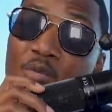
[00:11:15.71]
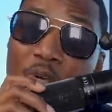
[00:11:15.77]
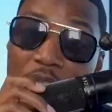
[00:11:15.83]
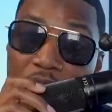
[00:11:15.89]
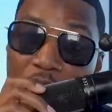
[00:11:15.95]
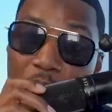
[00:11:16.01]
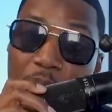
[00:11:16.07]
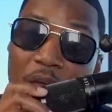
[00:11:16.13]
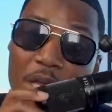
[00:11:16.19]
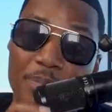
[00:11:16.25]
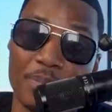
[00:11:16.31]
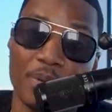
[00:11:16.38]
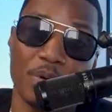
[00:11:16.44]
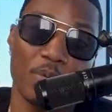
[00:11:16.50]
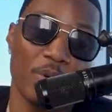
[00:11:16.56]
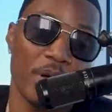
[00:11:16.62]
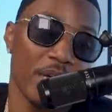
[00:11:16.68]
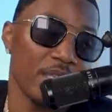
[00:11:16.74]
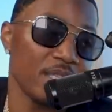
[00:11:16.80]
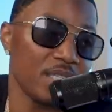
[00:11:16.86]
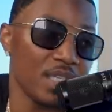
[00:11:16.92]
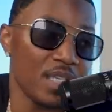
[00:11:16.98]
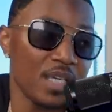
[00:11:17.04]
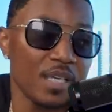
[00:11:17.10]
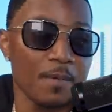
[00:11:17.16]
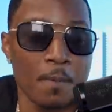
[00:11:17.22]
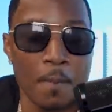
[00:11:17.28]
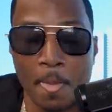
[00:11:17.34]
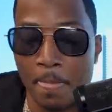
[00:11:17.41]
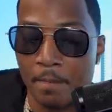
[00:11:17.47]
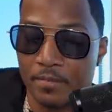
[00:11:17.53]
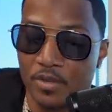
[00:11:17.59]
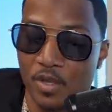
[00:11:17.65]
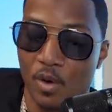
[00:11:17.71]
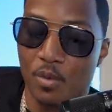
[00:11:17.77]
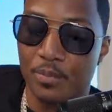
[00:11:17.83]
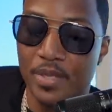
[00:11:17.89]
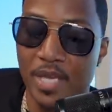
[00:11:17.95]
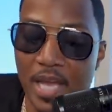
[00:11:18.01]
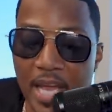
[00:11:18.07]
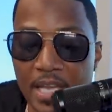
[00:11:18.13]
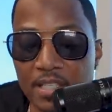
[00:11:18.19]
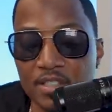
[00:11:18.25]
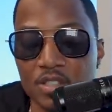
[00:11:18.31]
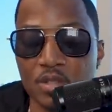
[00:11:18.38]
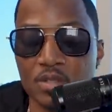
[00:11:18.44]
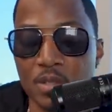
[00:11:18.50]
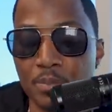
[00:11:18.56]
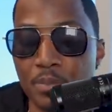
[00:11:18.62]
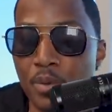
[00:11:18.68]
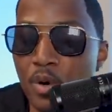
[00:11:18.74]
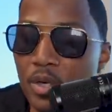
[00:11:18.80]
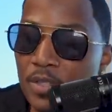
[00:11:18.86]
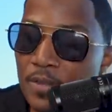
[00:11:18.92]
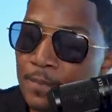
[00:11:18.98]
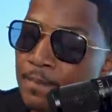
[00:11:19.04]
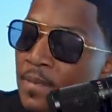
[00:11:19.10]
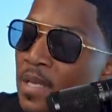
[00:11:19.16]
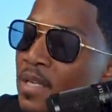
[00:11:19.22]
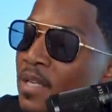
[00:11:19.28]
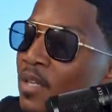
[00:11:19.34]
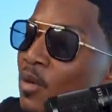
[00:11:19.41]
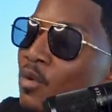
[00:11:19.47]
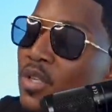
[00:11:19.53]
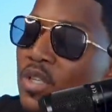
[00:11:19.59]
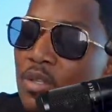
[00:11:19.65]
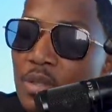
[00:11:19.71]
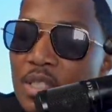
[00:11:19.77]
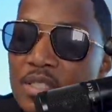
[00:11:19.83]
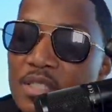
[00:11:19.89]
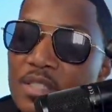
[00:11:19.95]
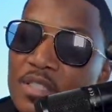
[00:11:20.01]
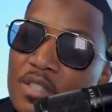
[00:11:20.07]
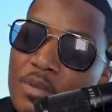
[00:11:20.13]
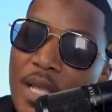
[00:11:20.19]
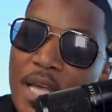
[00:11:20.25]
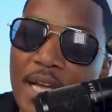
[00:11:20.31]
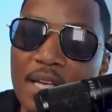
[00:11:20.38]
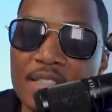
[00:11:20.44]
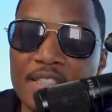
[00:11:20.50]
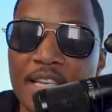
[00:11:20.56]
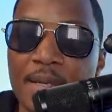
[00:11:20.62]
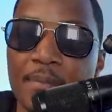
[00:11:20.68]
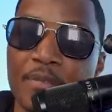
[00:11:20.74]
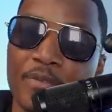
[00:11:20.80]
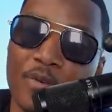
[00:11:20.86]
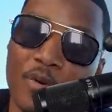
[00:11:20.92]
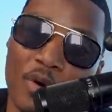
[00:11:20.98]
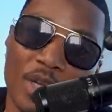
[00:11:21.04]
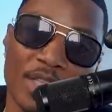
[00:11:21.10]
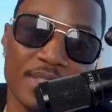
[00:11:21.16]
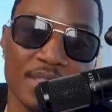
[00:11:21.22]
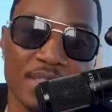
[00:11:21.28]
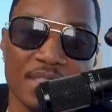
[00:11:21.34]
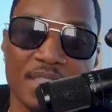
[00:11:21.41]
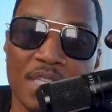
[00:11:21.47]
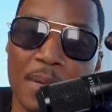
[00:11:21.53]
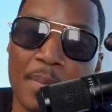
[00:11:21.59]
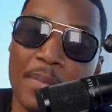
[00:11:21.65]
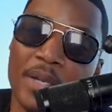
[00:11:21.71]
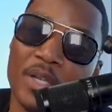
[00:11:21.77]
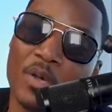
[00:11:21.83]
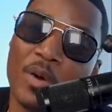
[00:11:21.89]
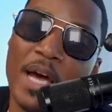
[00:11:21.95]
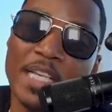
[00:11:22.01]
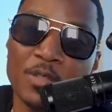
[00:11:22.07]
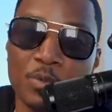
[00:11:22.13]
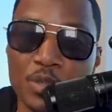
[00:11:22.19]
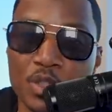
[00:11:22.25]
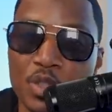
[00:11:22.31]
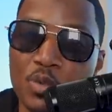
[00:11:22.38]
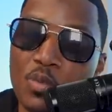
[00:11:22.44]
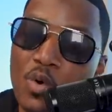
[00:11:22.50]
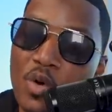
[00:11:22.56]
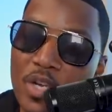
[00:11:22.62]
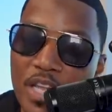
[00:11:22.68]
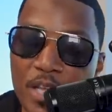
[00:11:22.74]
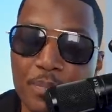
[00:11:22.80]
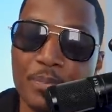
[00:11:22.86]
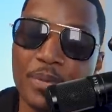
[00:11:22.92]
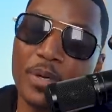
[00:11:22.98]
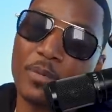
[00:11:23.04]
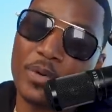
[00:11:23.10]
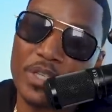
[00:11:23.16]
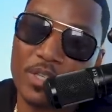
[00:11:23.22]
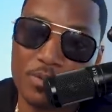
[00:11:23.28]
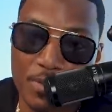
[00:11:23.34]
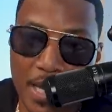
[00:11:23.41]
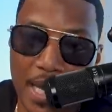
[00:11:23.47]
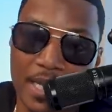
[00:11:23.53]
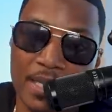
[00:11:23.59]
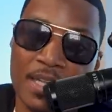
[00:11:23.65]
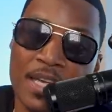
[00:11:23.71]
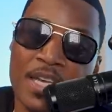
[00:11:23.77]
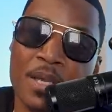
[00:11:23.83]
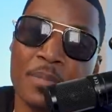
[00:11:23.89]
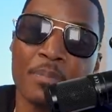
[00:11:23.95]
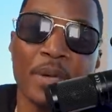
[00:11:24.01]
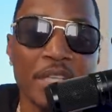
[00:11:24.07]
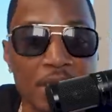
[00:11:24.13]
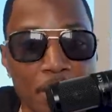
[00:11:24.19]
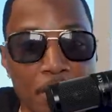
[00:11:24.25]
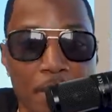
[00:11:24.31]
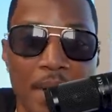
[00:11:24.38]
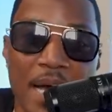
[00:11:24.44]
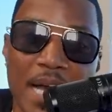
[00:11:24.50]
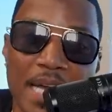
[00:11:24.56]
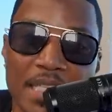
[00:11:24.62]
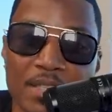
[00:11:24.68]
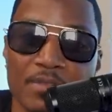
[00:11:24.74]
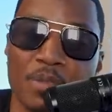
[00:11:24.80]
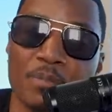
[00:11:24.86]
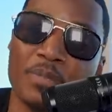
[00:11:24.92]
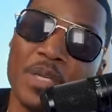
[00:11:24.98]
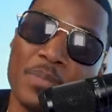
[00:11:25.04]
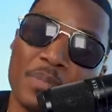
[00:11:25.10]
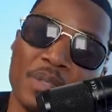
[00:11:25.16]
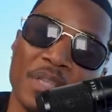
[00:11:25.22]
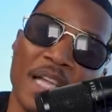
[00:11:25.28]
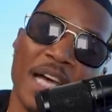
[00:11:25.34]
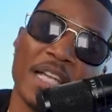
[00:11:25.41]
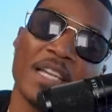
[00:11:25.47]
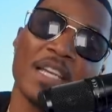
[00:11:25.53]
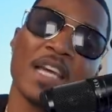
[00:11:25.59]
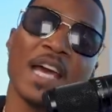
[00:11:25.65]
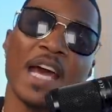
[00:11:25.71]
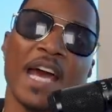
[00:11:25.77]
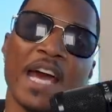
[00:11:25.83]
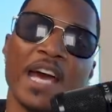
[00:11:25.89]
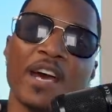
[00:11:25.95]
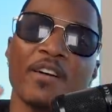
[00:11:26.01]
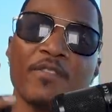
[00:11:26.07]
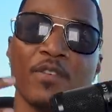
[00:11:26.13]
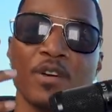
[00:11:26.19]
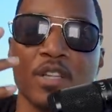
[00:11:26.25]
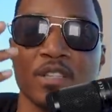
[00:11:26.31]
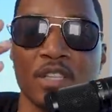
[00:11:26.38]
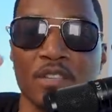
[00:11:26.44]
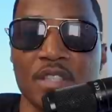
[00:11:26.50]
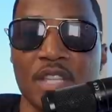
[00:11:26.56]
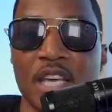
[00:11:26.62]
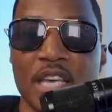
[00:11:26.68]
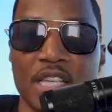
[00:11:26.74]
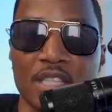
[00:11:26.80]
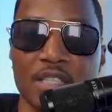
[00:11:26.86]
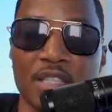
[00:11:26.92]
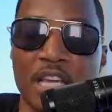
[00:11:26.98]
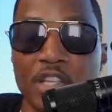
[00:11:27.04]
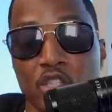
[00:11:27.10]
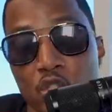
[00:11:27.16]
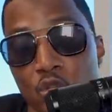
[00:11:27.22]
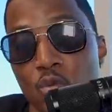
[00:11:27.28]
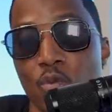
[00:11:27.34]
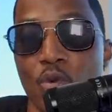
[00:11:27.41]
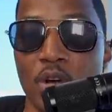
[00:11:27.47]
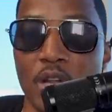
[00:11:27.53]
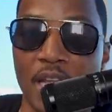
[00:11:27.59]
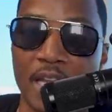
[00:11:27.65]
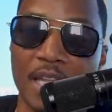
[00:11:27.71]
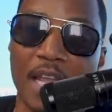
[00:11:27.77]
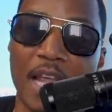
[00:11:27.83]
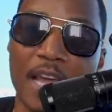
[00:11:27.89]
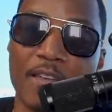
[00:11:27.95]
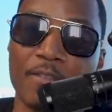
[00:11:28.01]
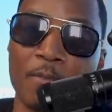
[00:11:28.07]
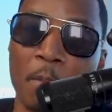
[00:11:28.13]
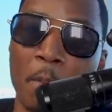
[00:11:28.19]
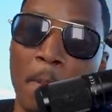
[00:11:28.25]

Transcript: run the paper away. You dig? Don't be a hater. So it's important who do you listen to? Like I said before, listen to somebody who has what you want and been where you're at. Pick the mind of the people that have the things that you want in life.